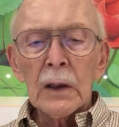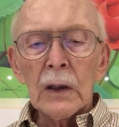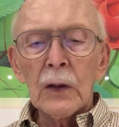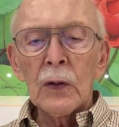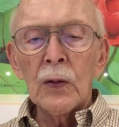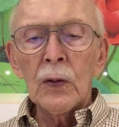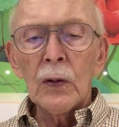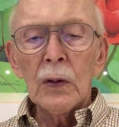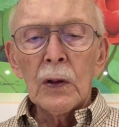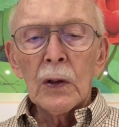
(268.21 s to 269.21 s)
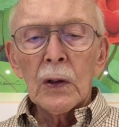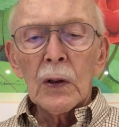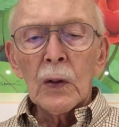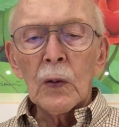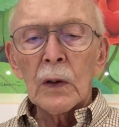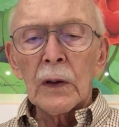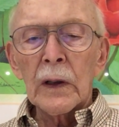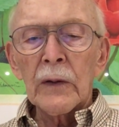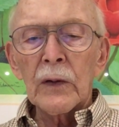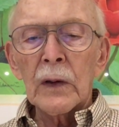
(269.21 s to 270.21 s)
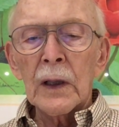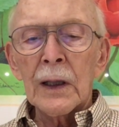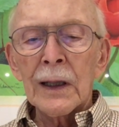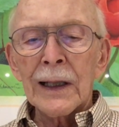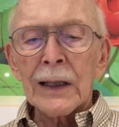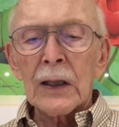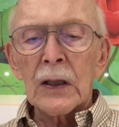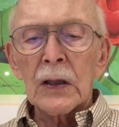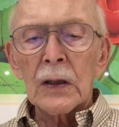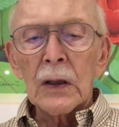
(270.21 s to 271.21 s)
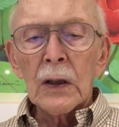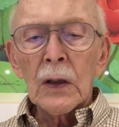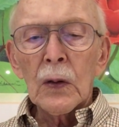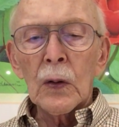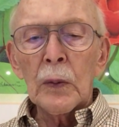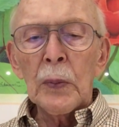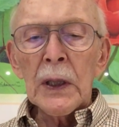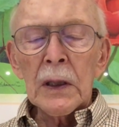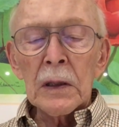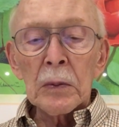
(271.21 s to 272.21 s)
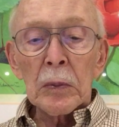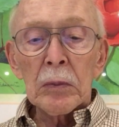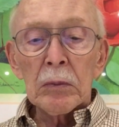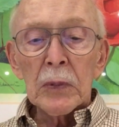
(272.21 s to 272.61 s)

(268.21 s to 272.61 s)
You will never neglect or beat them,